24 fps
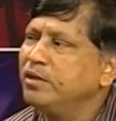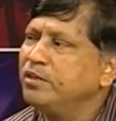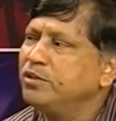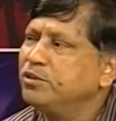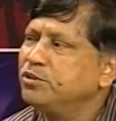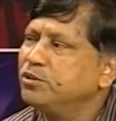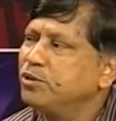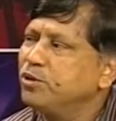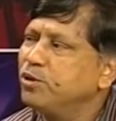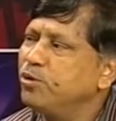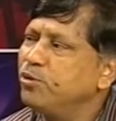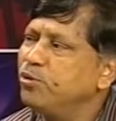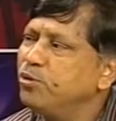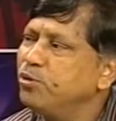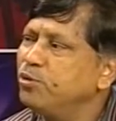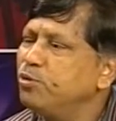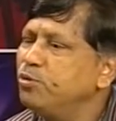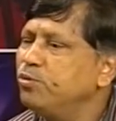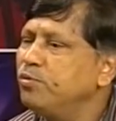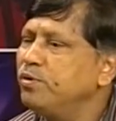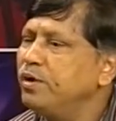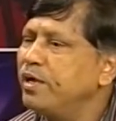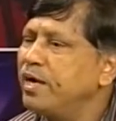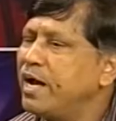So
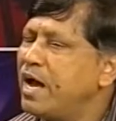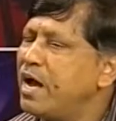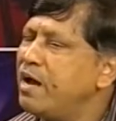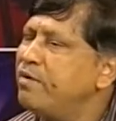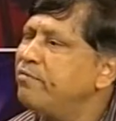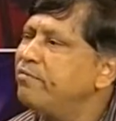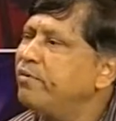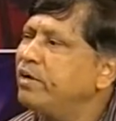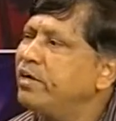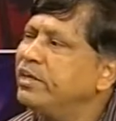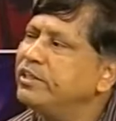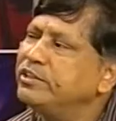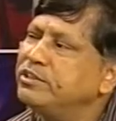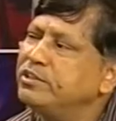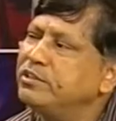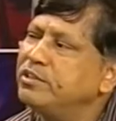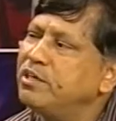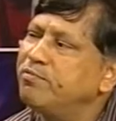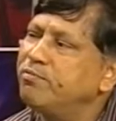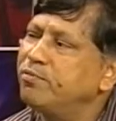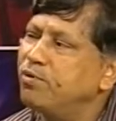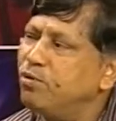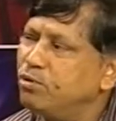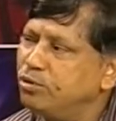you have a list
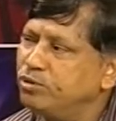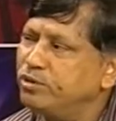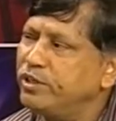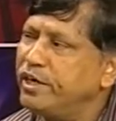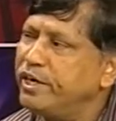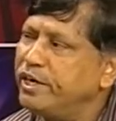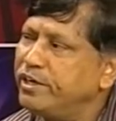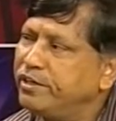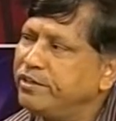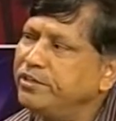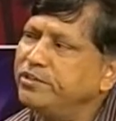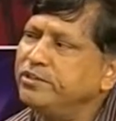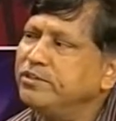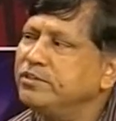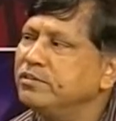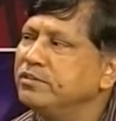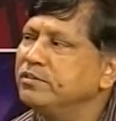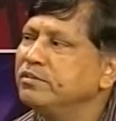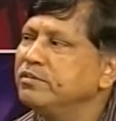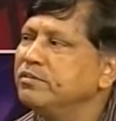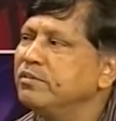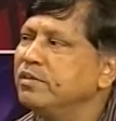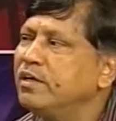of course writers,